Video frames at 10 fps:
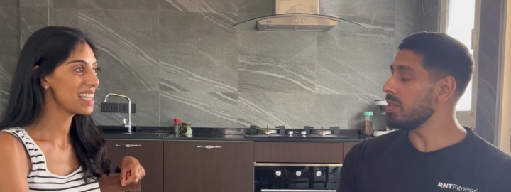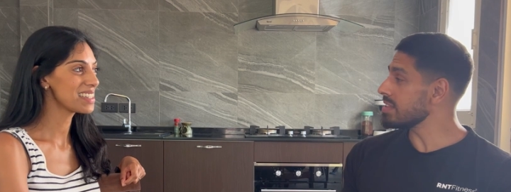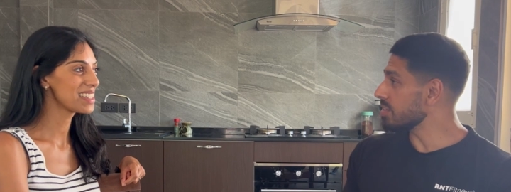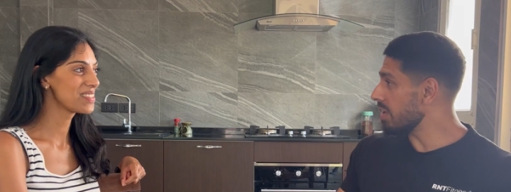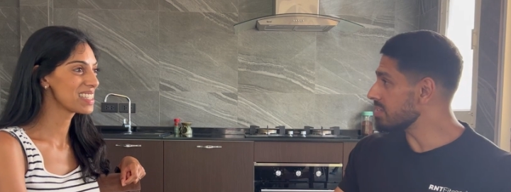
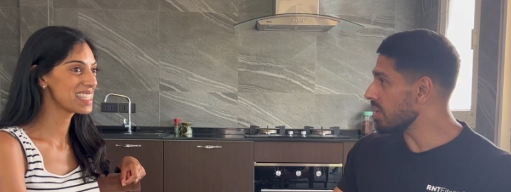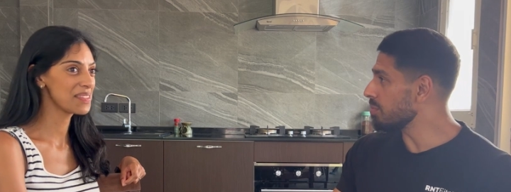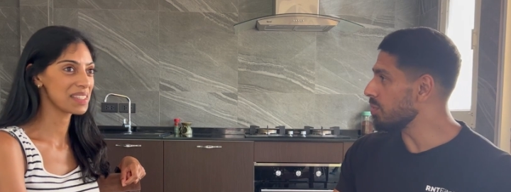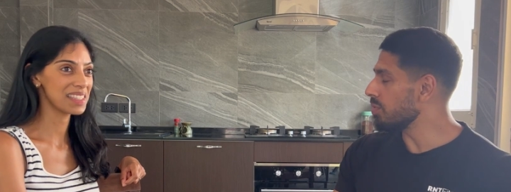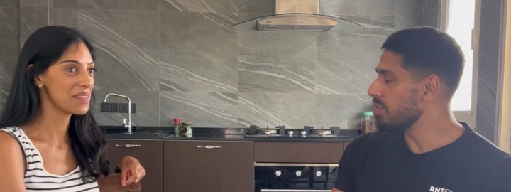Speaker 1: that's a great he was,
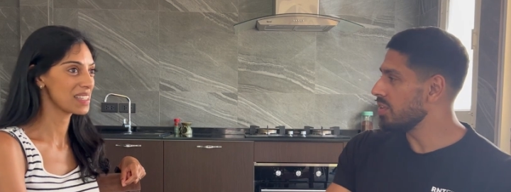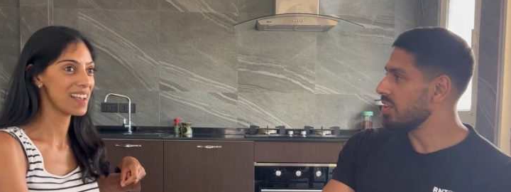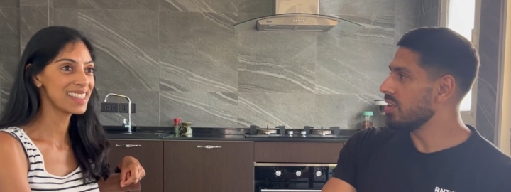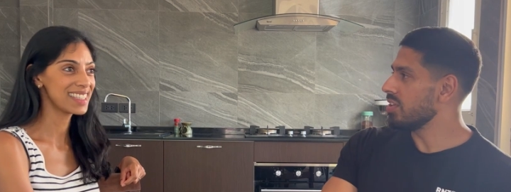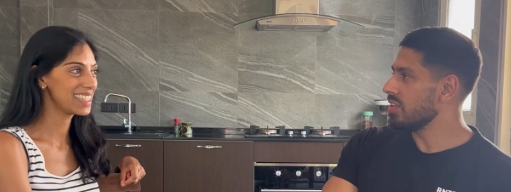example. He was, he was,
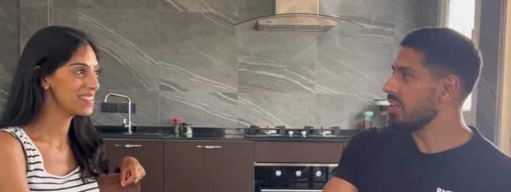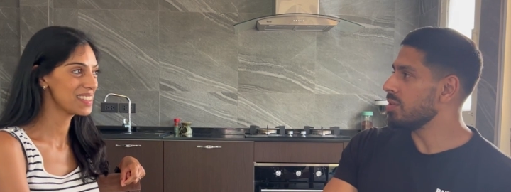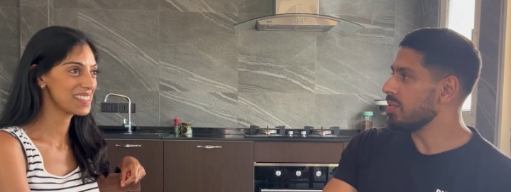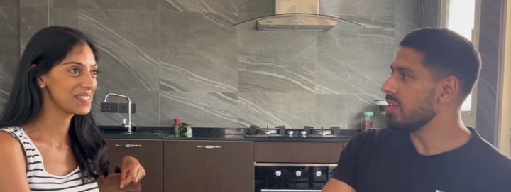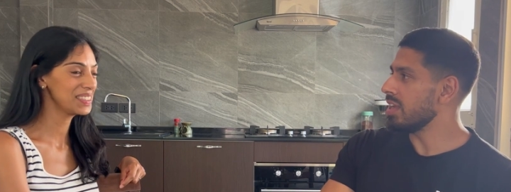hustling. He
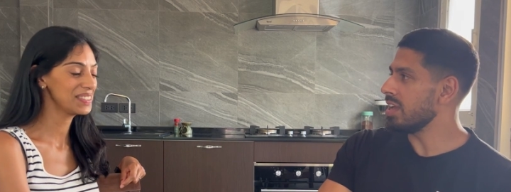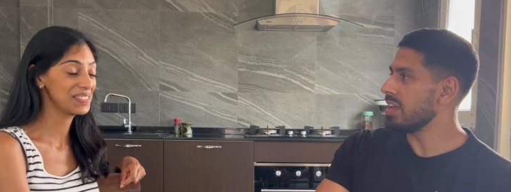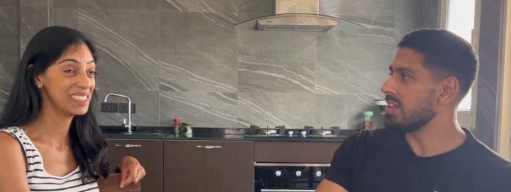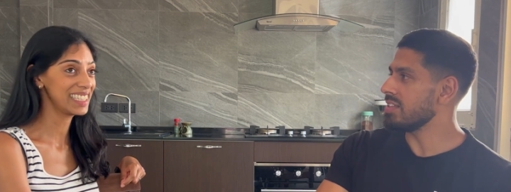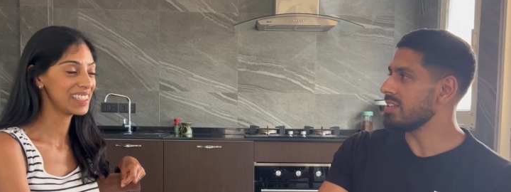was really,
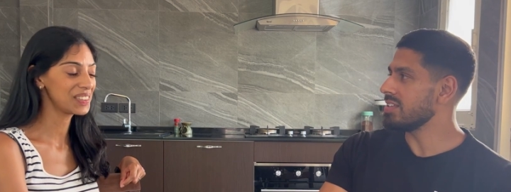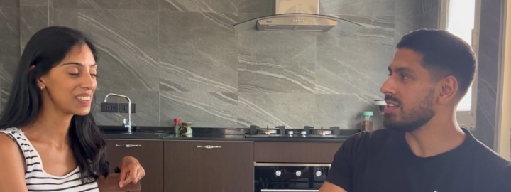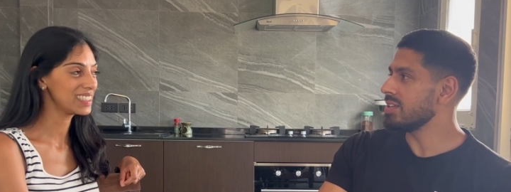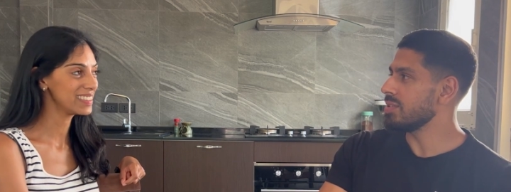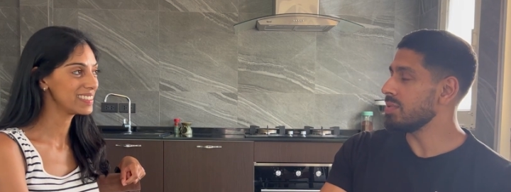yeah, really
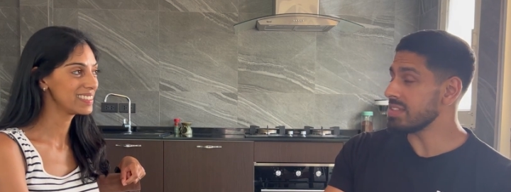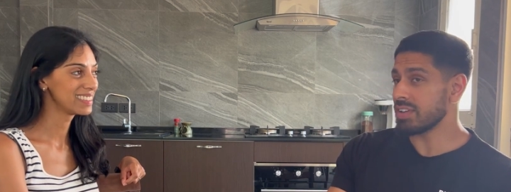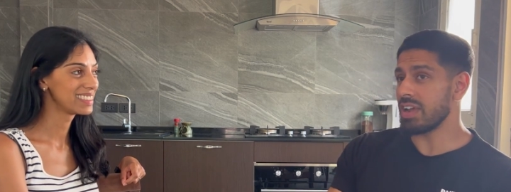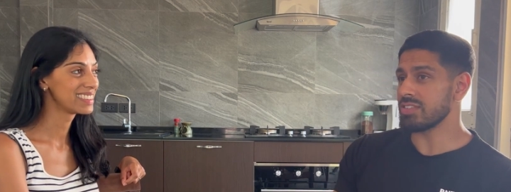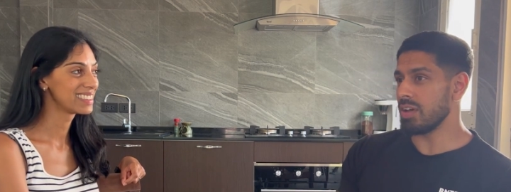entrepreneurial. Well, that's
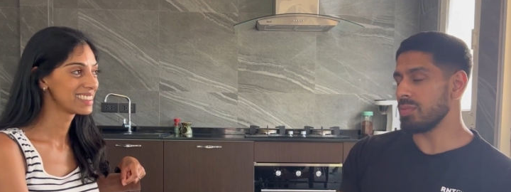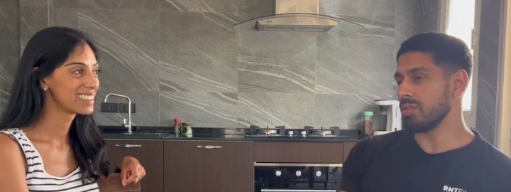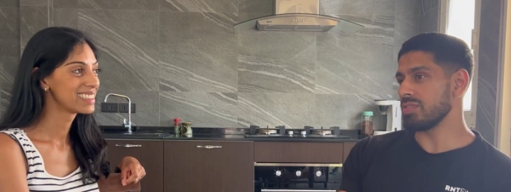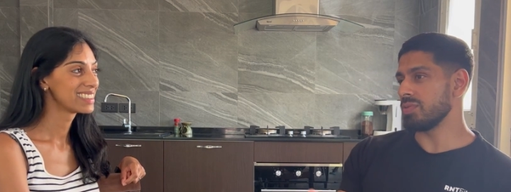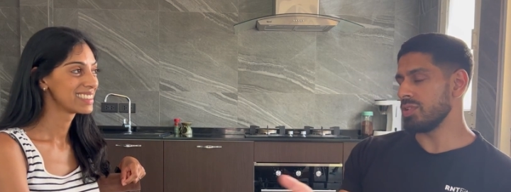a great
Speaker 2: example
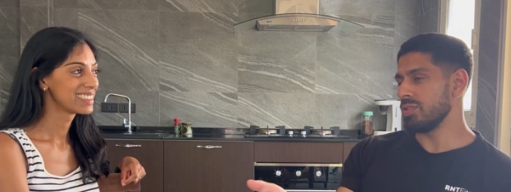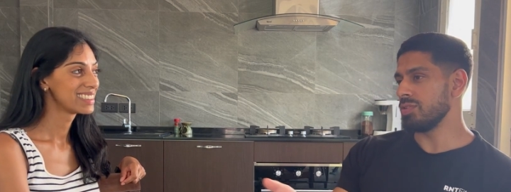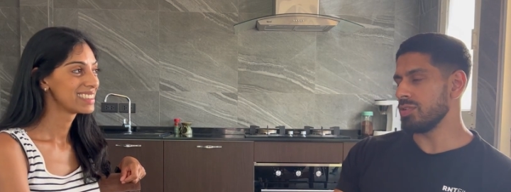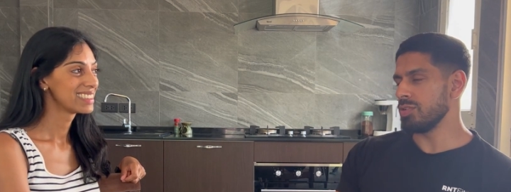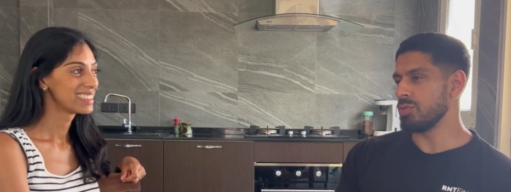of someone
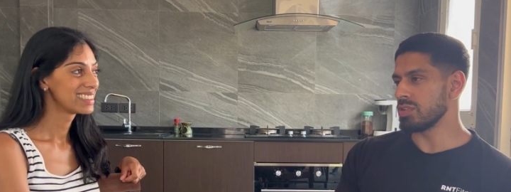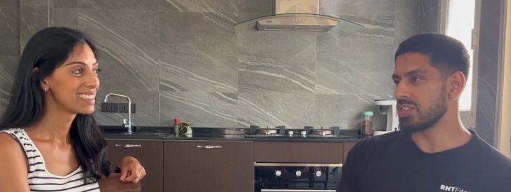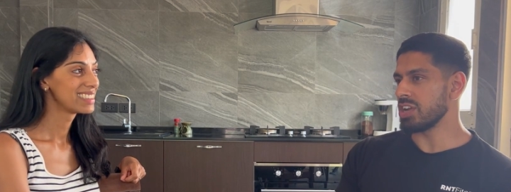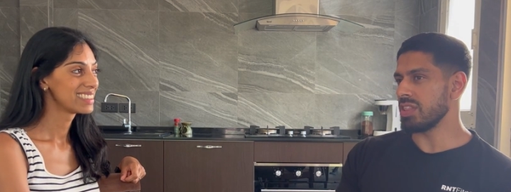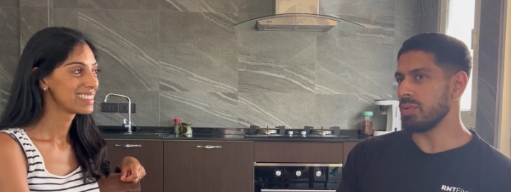who who was
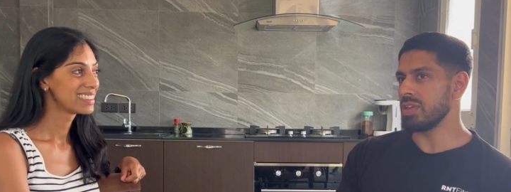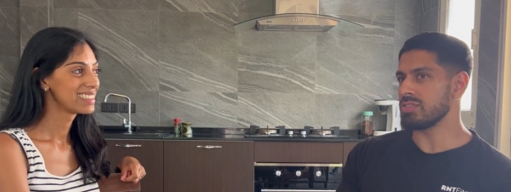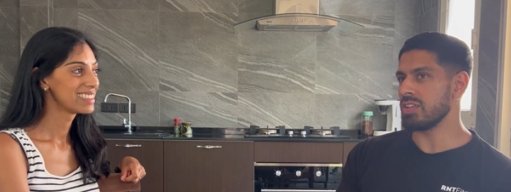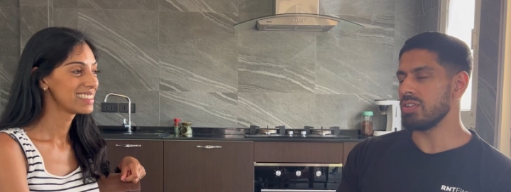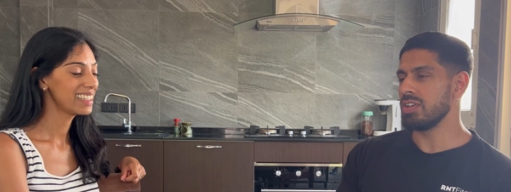channeled that way.
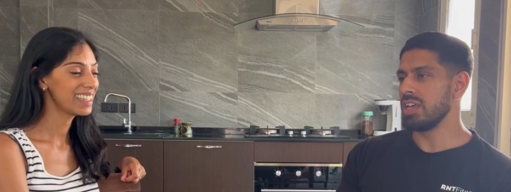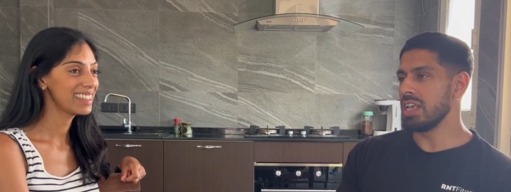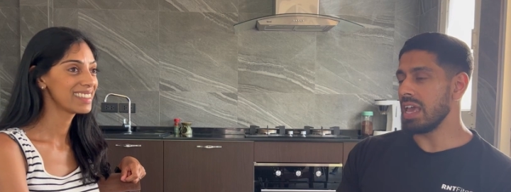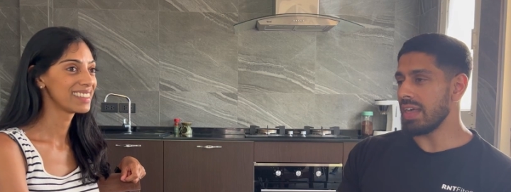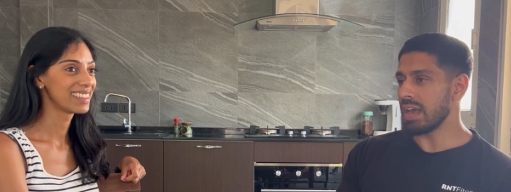So
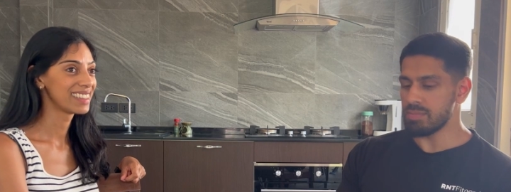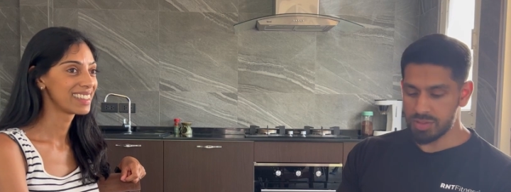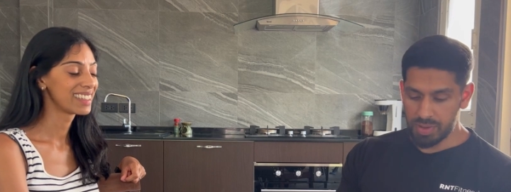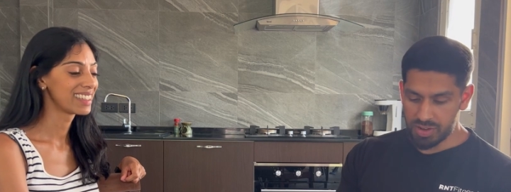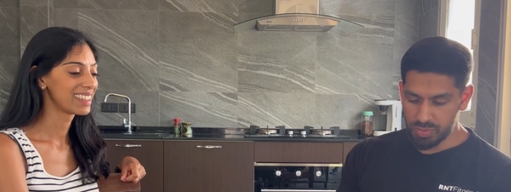yeah, that comes
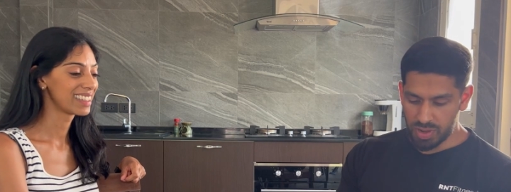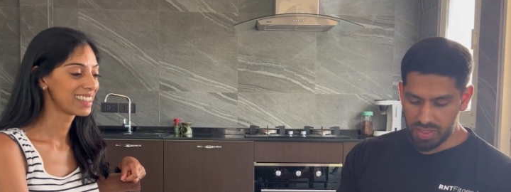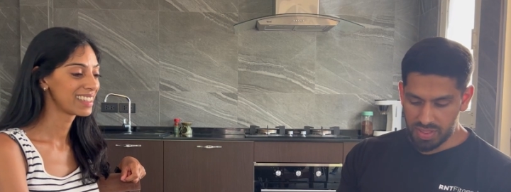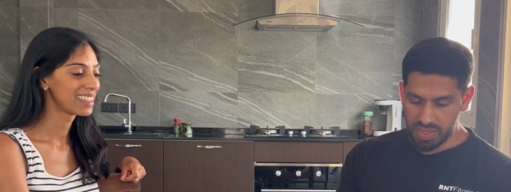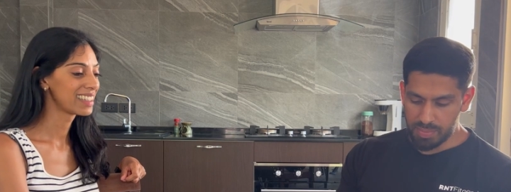to mind as one.
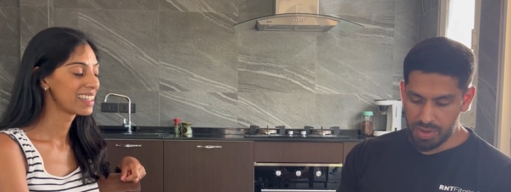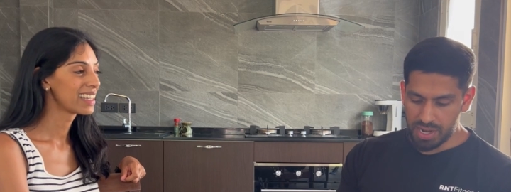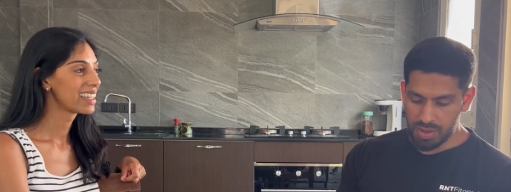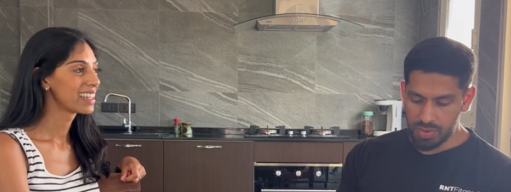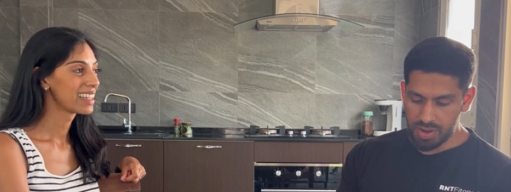And I think I put
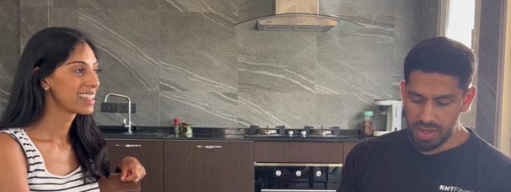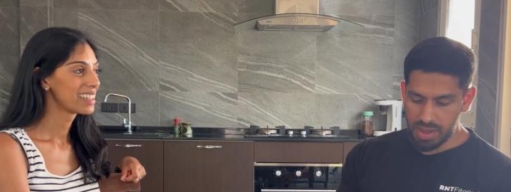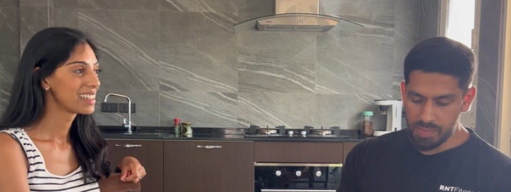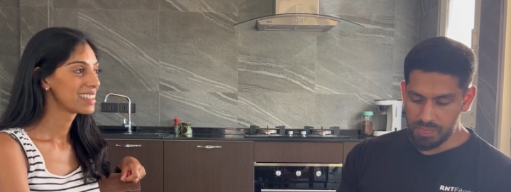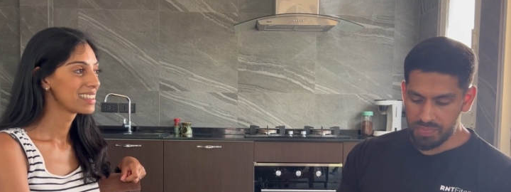down
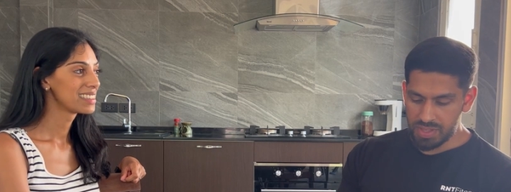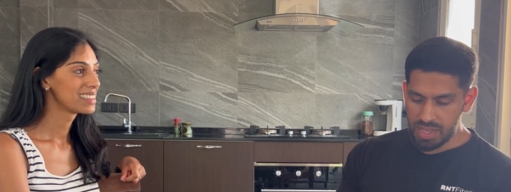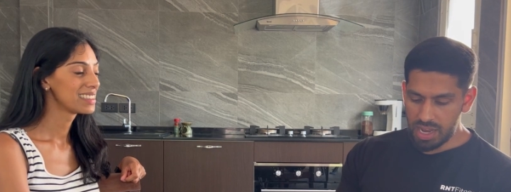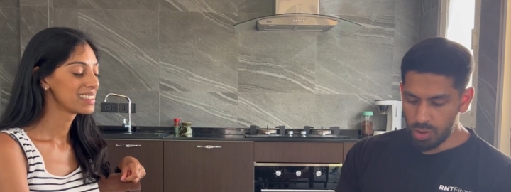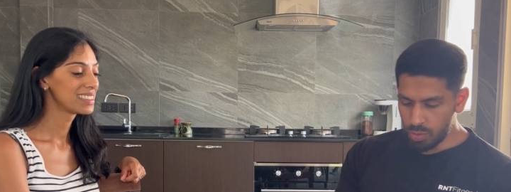um,
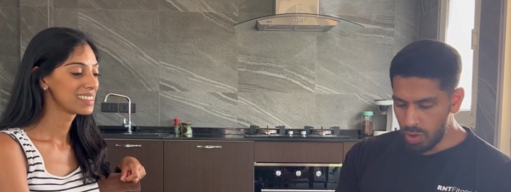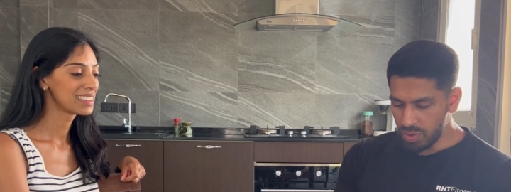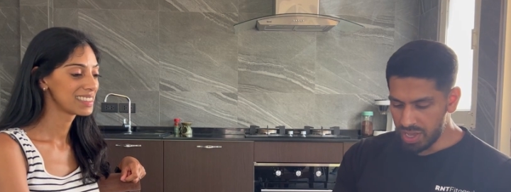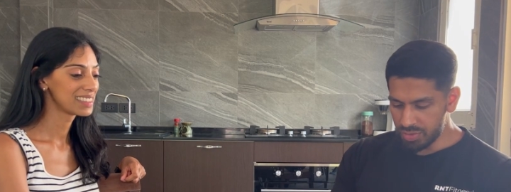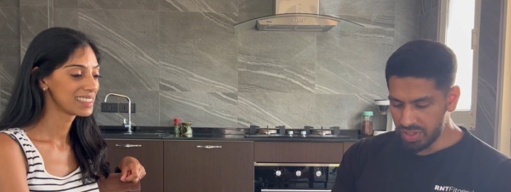a little
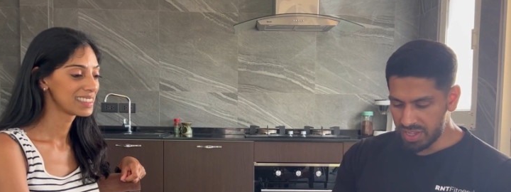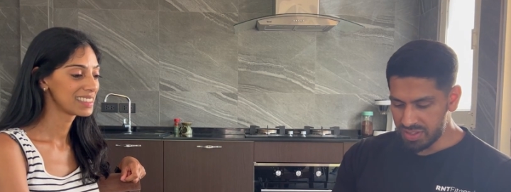quote here. It was like,